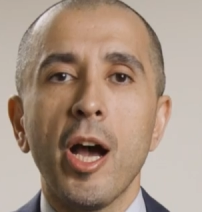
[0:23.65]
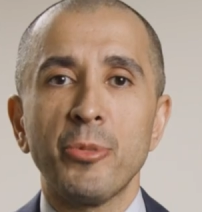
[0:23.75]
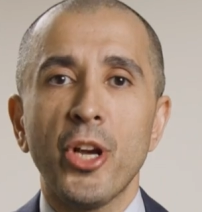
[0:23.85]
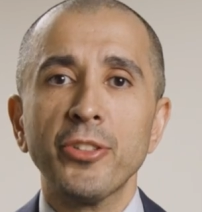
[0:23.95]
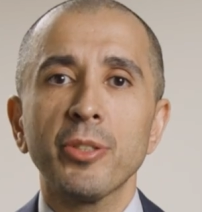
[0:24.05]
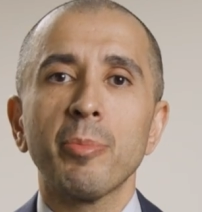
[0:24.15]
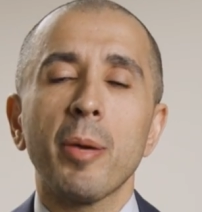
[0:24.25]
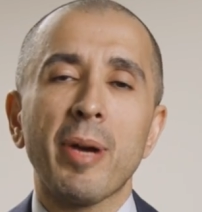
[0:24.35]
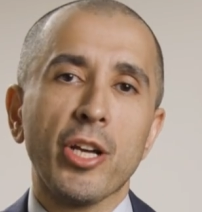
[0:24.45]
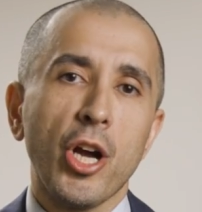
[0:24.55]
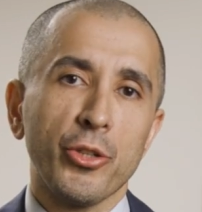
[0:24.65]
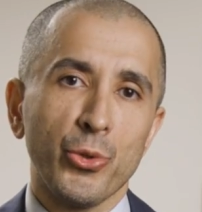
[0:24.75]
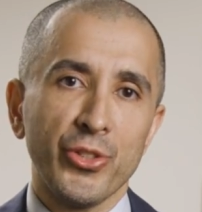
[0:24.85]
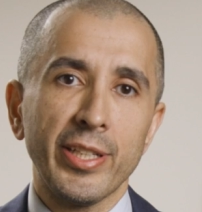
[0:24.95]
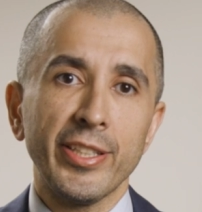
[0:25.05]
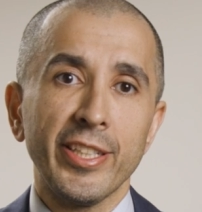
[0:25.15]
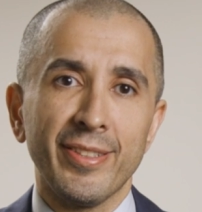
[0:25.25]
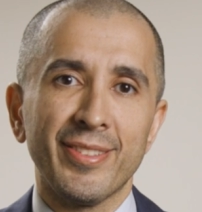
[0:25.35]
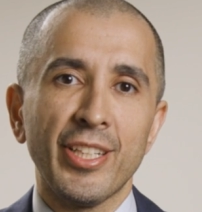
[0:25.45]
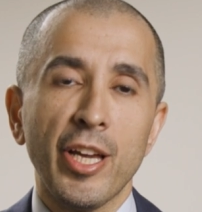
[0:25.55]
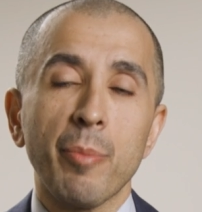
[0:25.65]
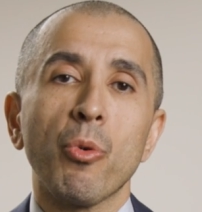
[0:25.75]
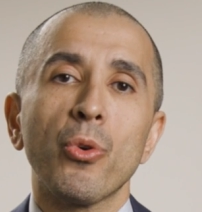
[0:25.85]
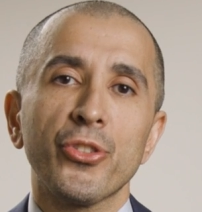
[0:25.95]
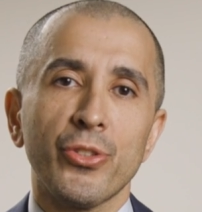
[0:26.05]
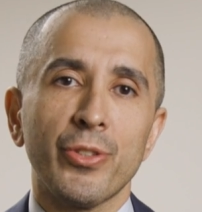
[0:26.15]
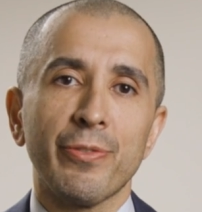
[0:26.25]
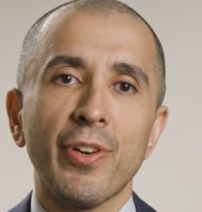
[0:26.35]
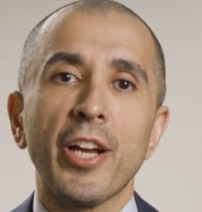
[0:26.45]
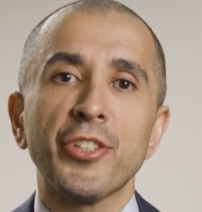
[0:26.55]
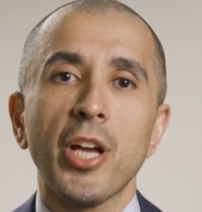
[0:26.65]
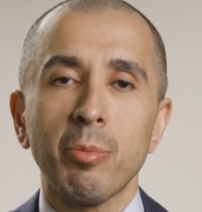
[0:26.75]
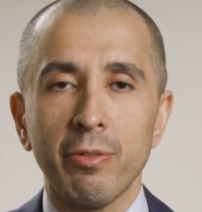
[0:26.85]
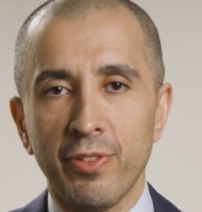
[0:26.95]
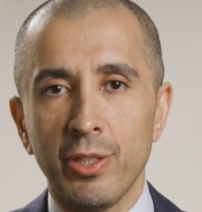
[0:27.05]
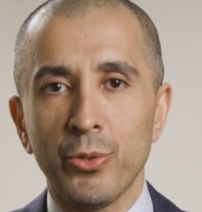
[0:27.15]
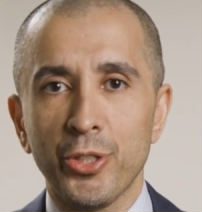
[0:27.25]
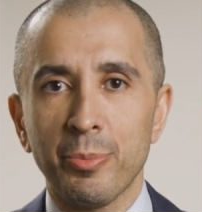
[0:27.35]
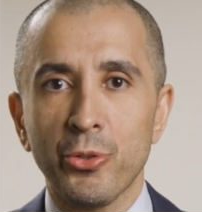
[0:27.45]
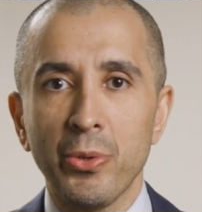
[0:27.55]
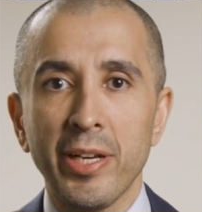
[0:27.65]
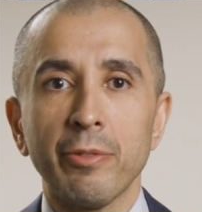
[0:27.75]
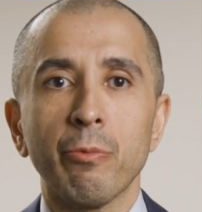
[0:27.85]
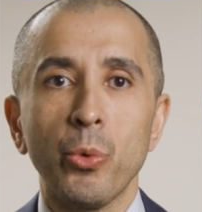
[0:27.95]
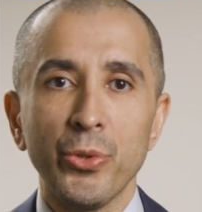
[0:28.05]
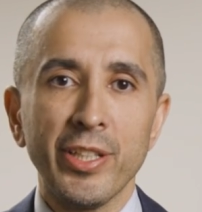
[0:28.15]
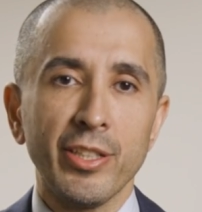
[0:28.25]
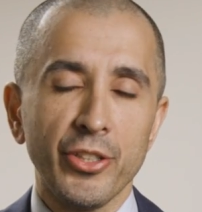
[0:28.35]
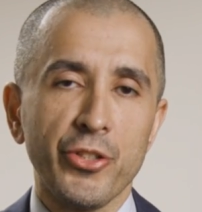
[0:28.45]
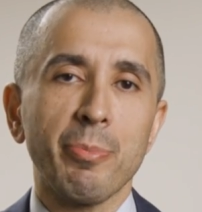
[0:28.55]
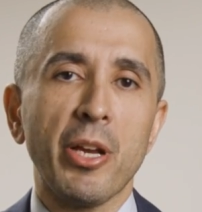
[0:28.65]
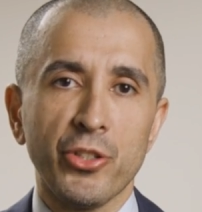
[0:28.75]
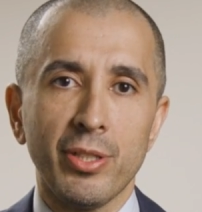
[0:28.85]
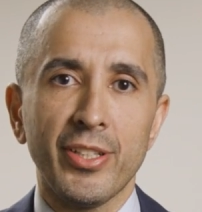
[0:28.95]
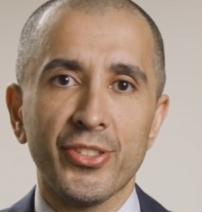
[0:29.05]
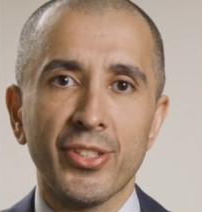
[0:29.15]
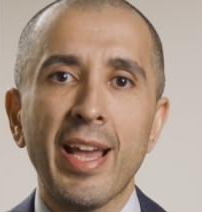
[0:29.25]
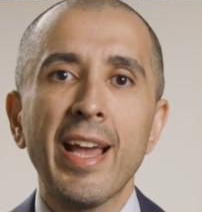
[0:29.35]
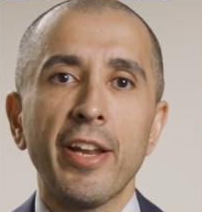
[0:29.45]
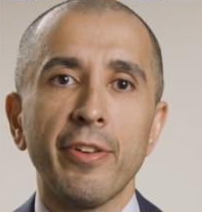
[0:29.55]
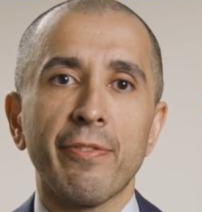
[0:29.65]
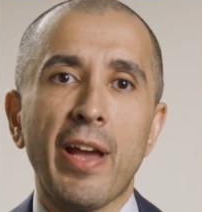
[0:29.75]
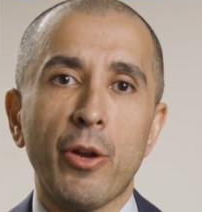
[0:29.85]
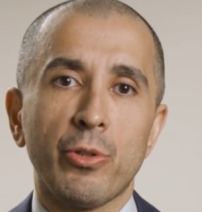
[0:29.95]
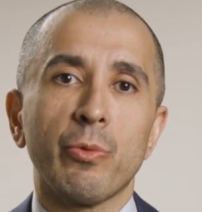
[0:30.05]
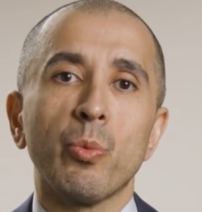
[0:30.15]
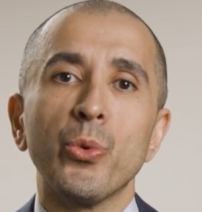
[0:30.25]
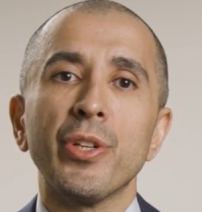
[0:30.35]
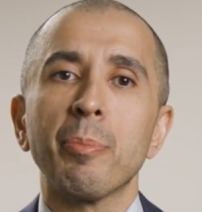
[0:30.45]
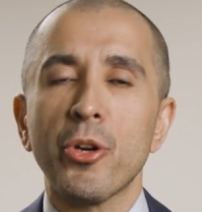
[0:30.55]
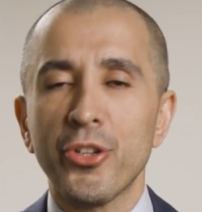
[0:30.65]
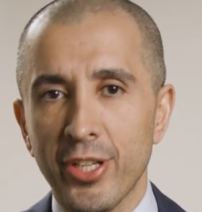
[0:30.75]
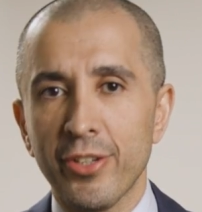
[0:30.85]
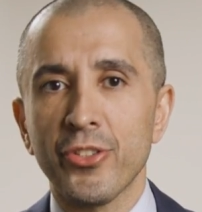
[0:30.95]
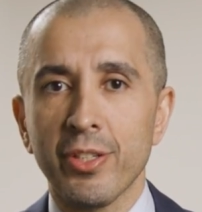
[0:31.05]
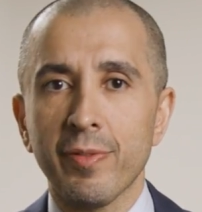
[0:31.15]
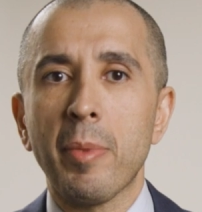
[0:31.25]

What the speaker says: I'm Dr. Babak Hajhosseini, a board-certified, double fellowship-trained wound healing specialist and the founder of Wound and Burn Centers of